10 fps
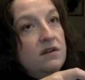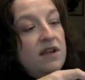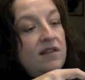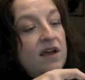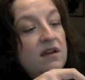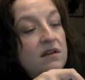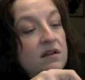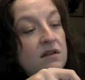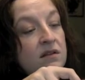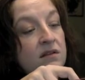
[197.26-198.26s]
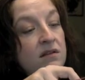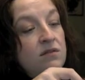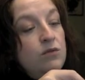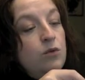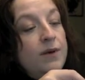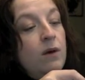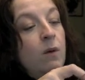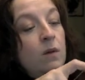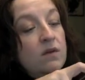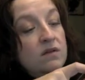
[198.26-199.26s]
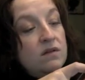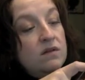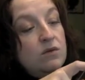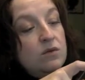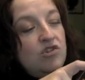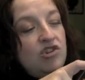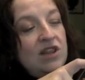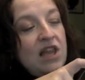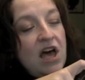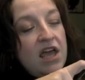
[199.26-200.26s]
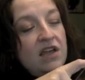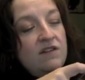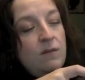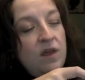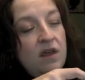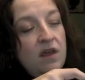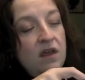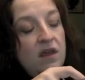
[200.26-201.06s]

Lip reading: daylight, through big holes. Was she lying to me?